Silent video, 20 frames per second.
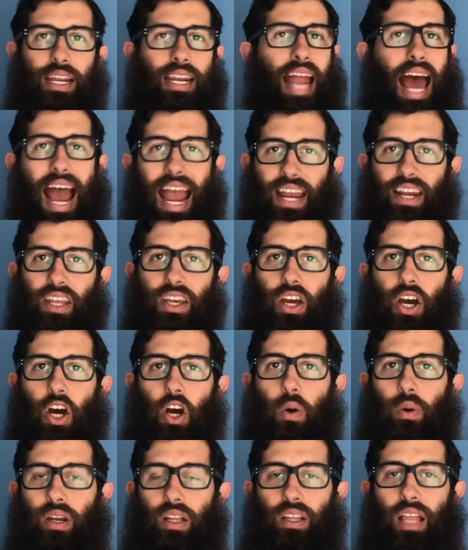and
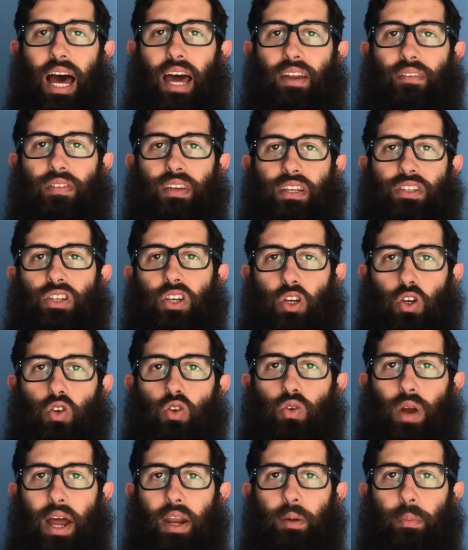IDEO and a lot of these
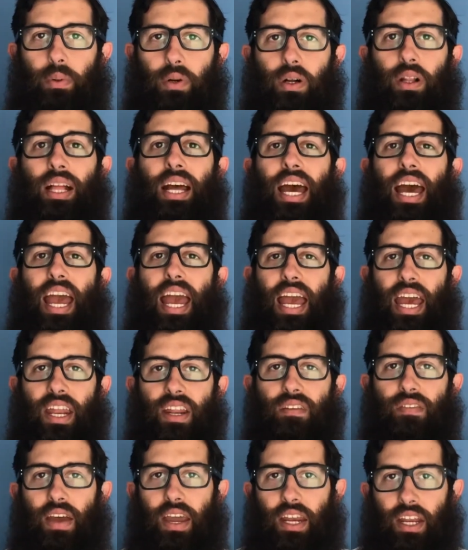incredible,
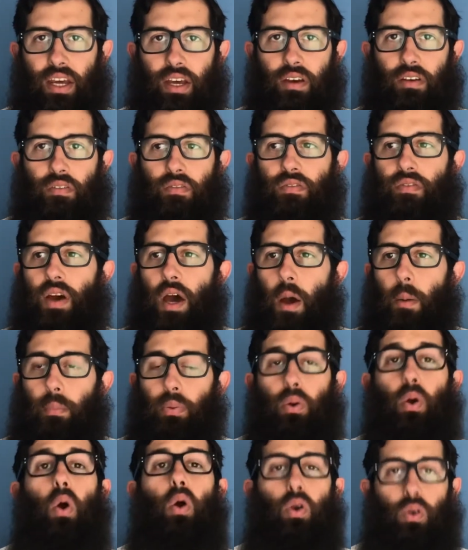innovative
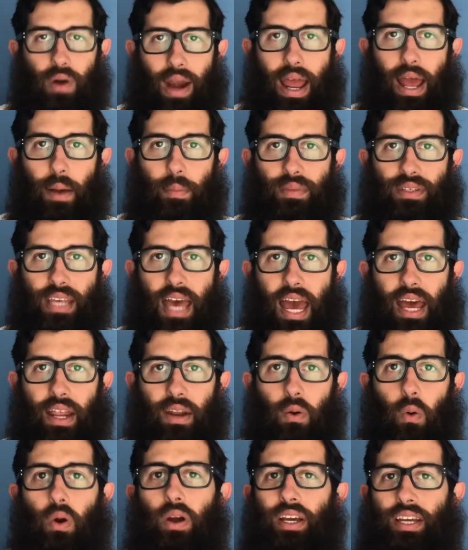programs and
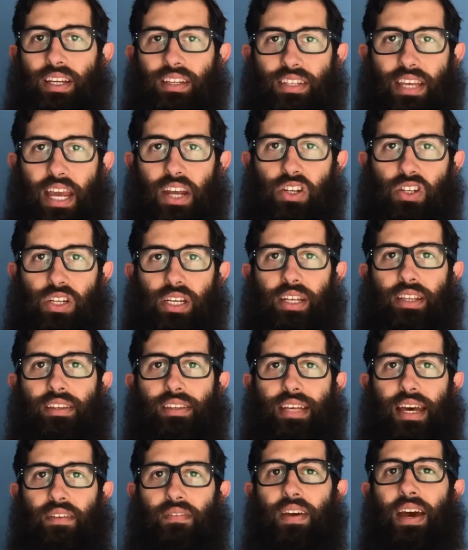organizations
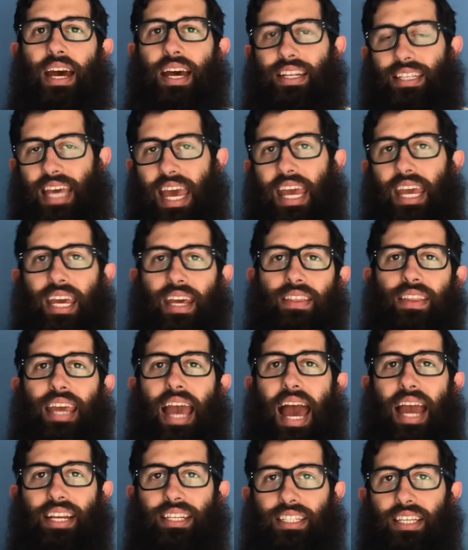have taken the
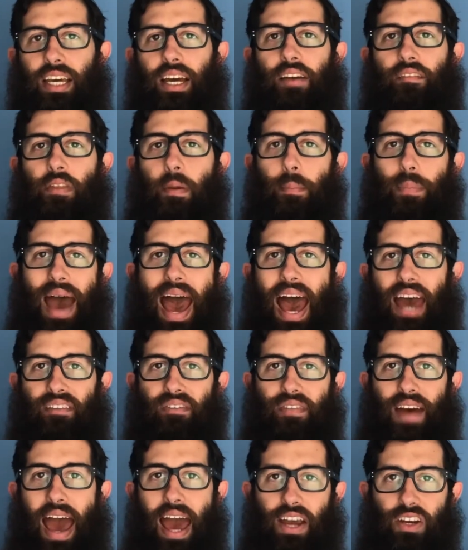idea of the Bad
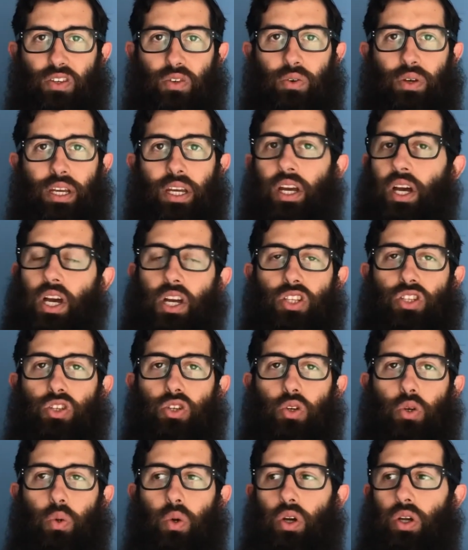Factory
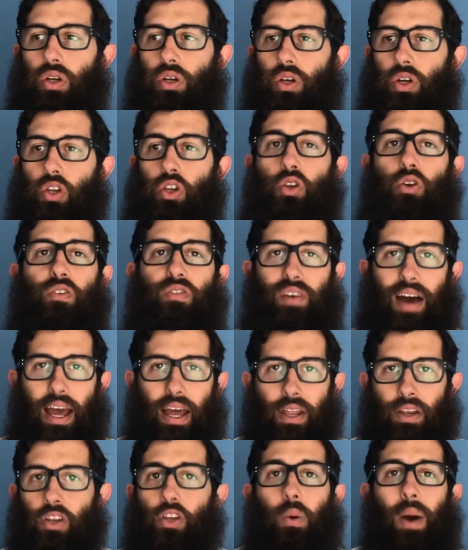to new
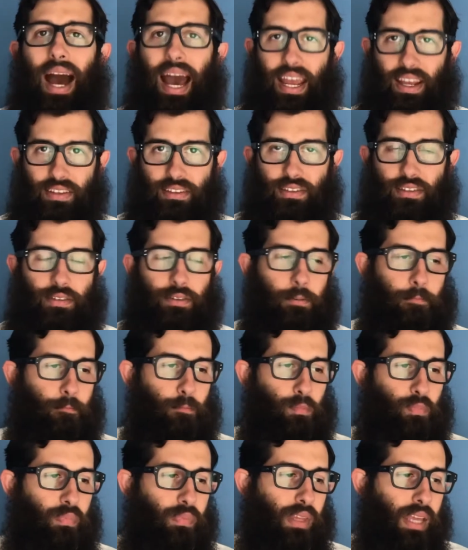heights.
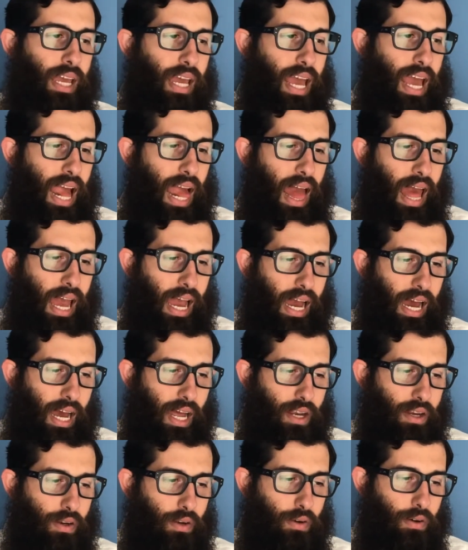
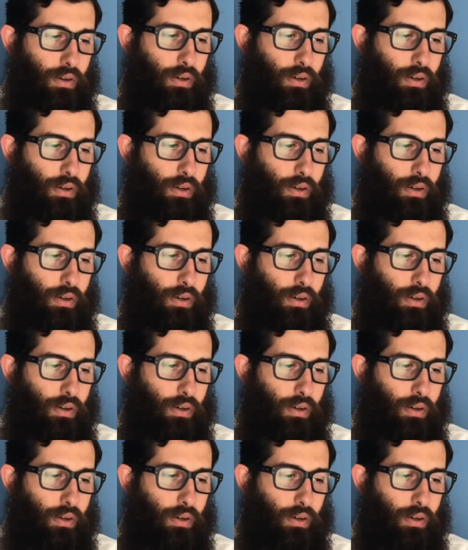And